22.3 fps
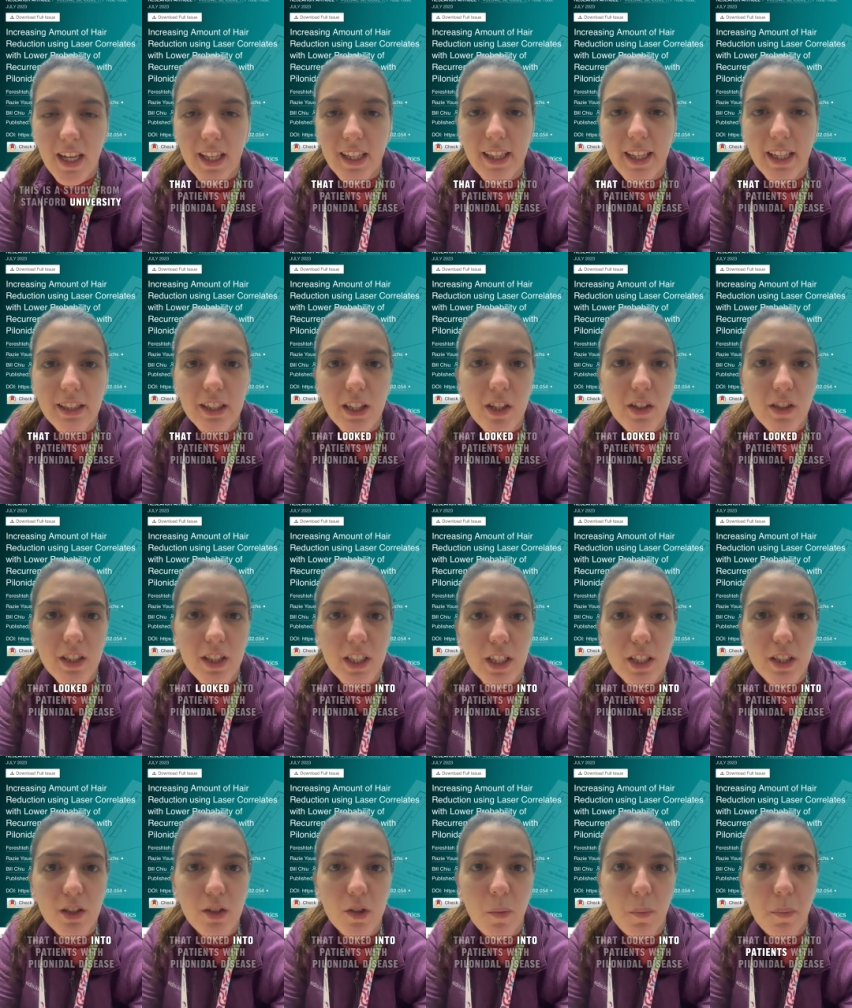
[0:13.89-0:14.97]
that looked
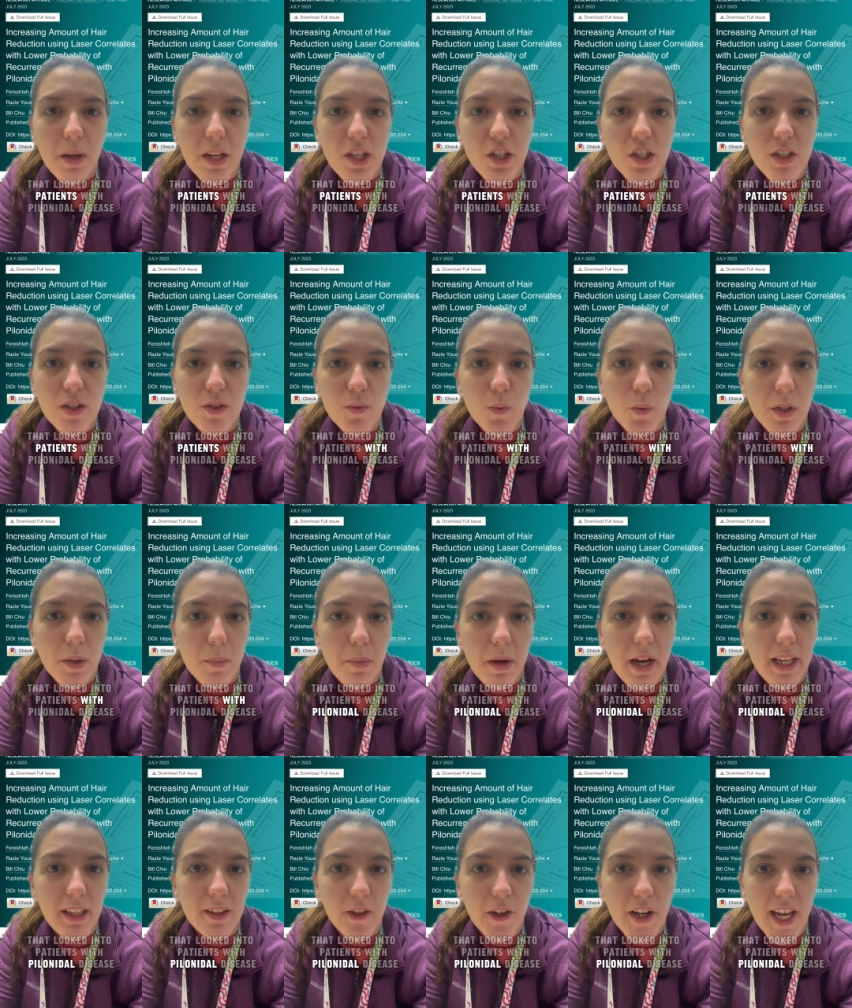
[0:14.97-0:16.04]
into patients with
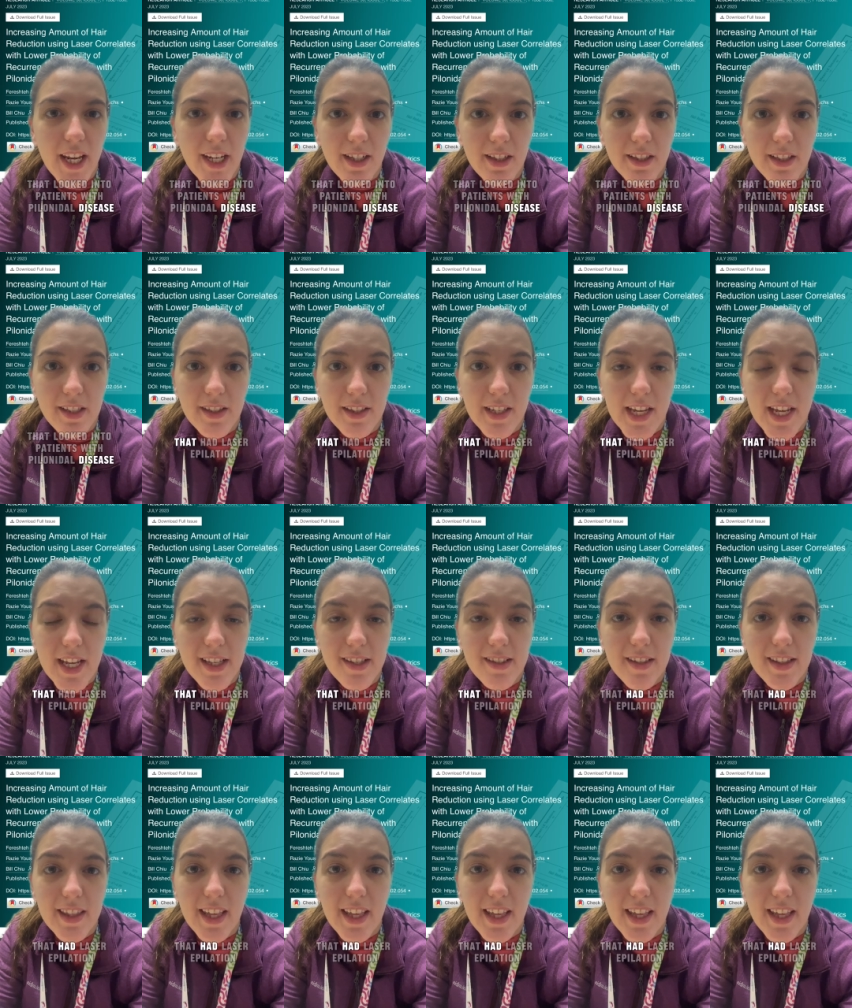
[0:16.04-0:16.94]
pilonidal disease